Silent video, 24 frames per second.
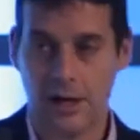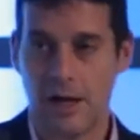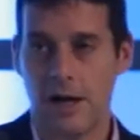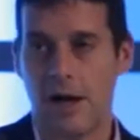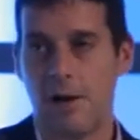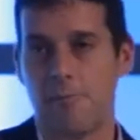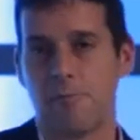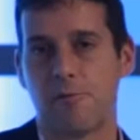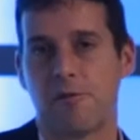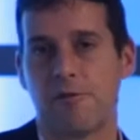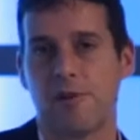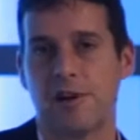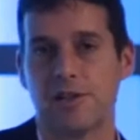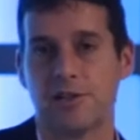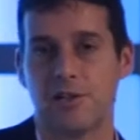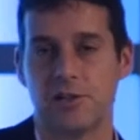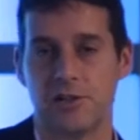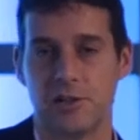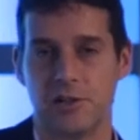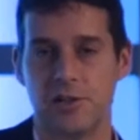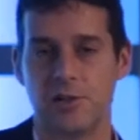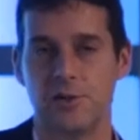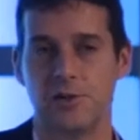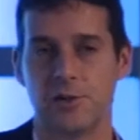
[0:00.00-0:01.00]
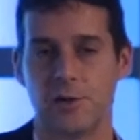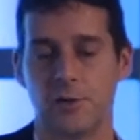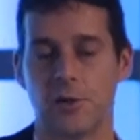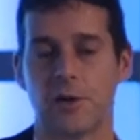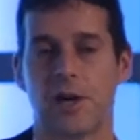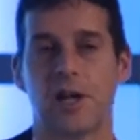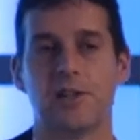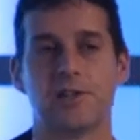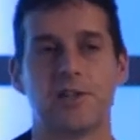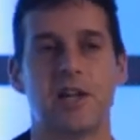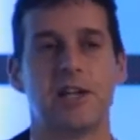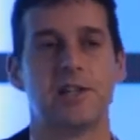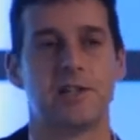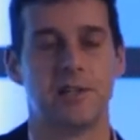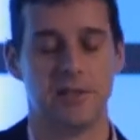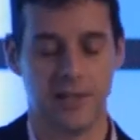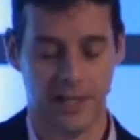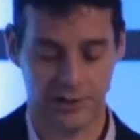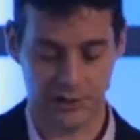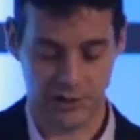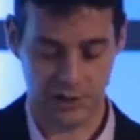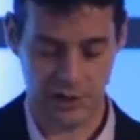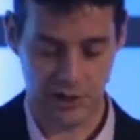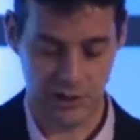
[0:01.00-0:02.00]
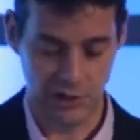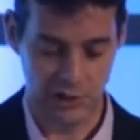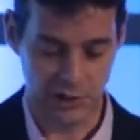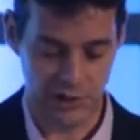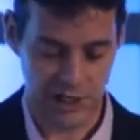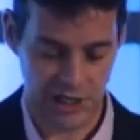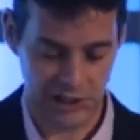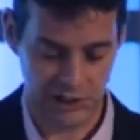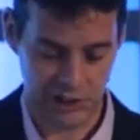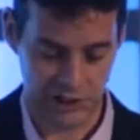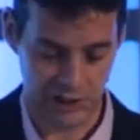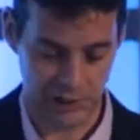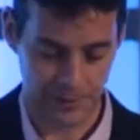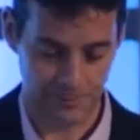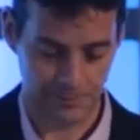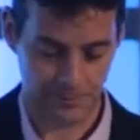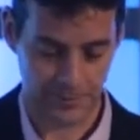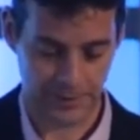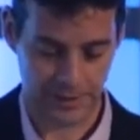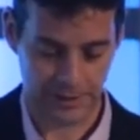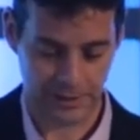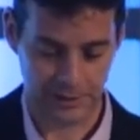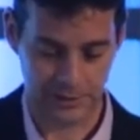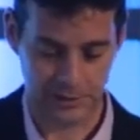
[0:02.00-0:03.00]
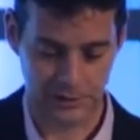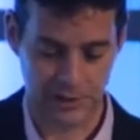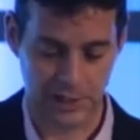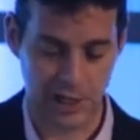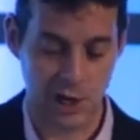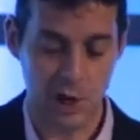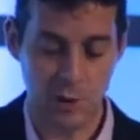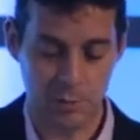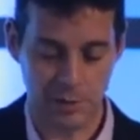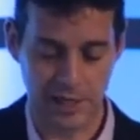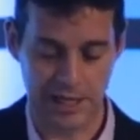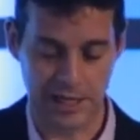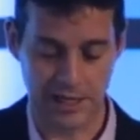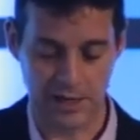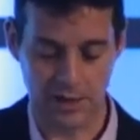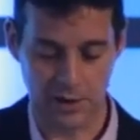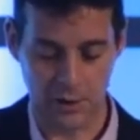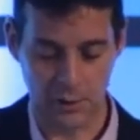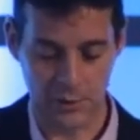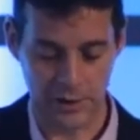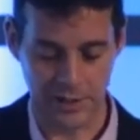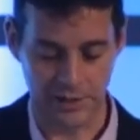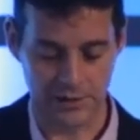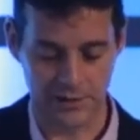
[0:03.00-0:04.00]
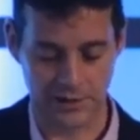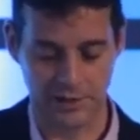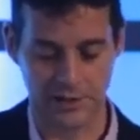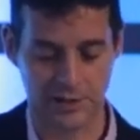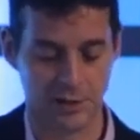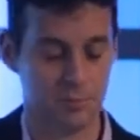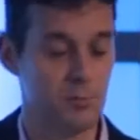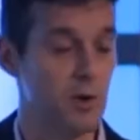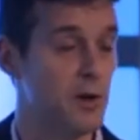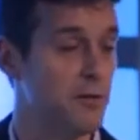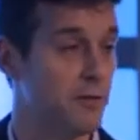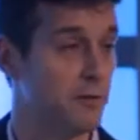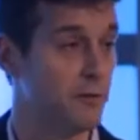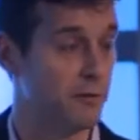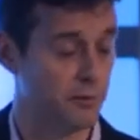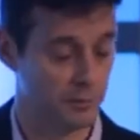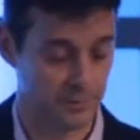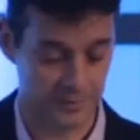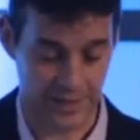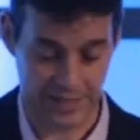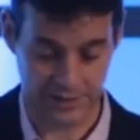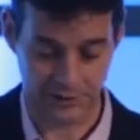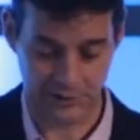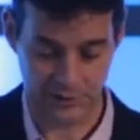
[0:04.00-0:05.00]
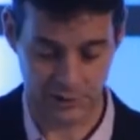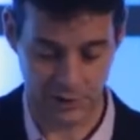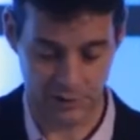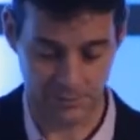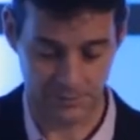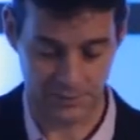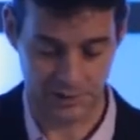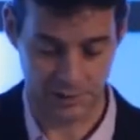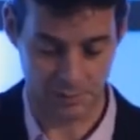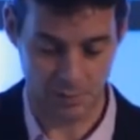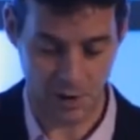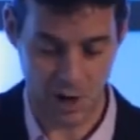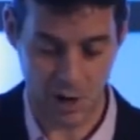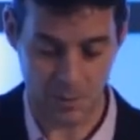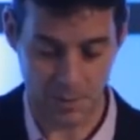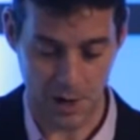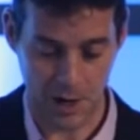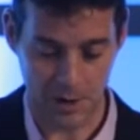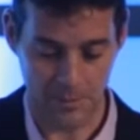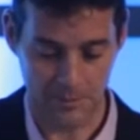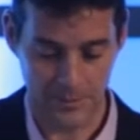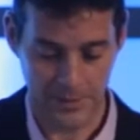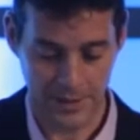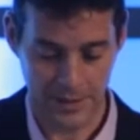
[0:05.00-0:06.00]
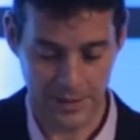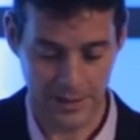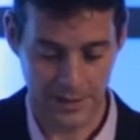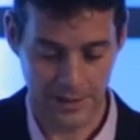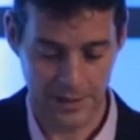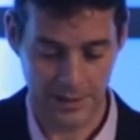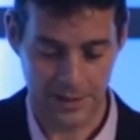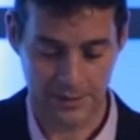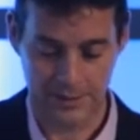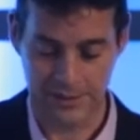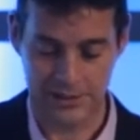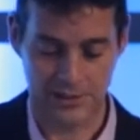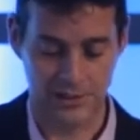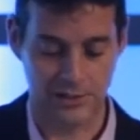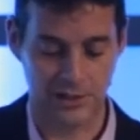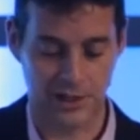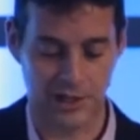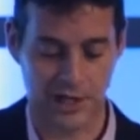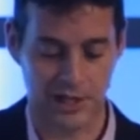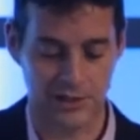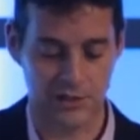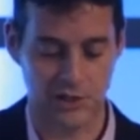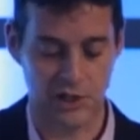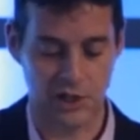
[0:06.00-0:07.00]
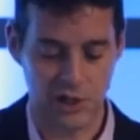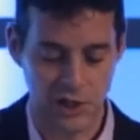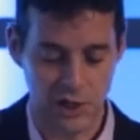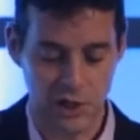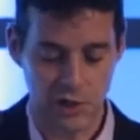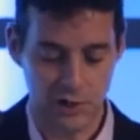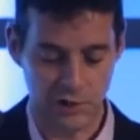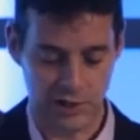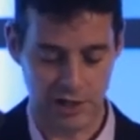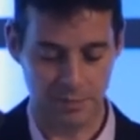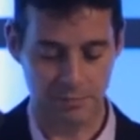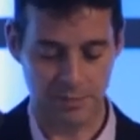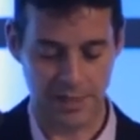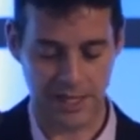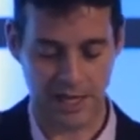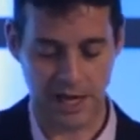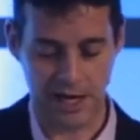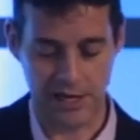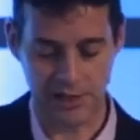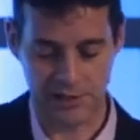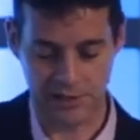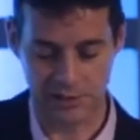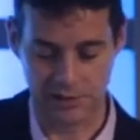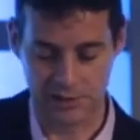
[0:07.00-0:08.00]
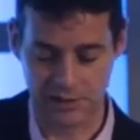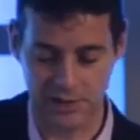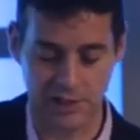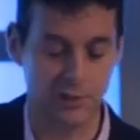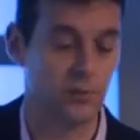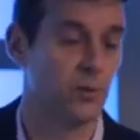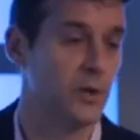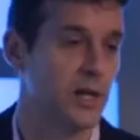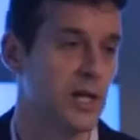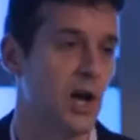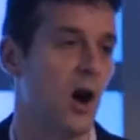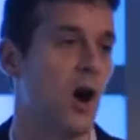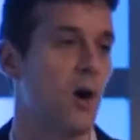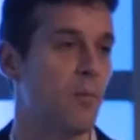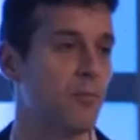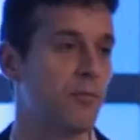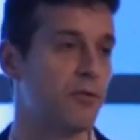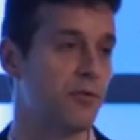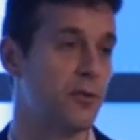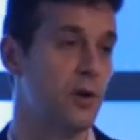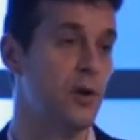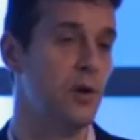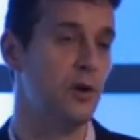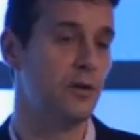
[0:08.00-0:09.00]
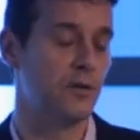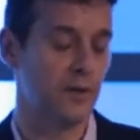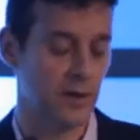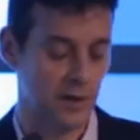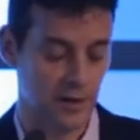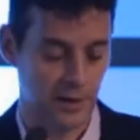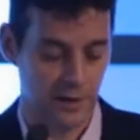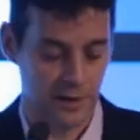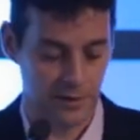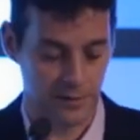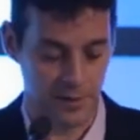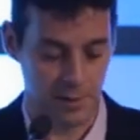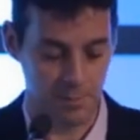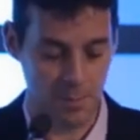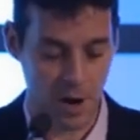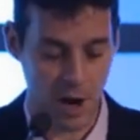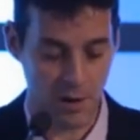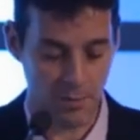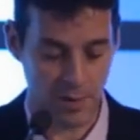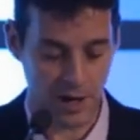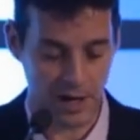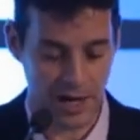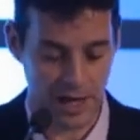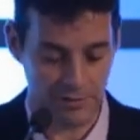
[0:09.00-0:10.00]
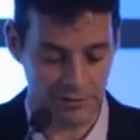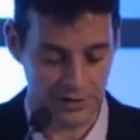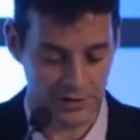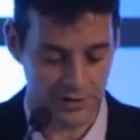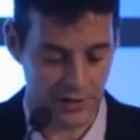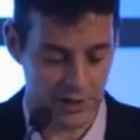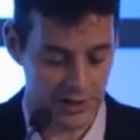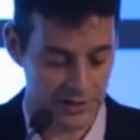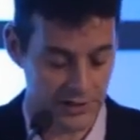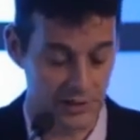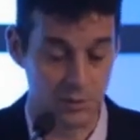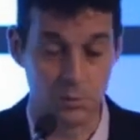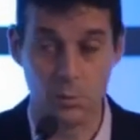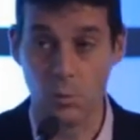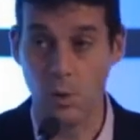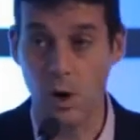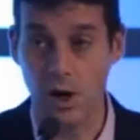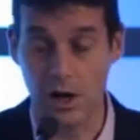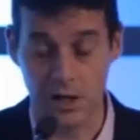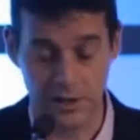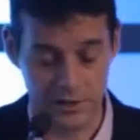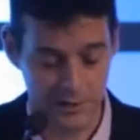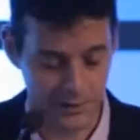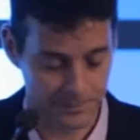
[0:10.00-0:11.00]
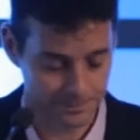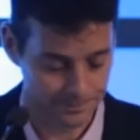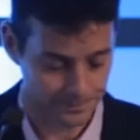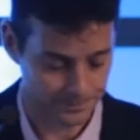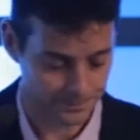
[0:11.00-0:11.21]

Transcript: And for us as a news organisation, that's a huge issue, because globally, audiences are moving from desktop to mobile. This has huge implications if we can't prove that mobile advertising works.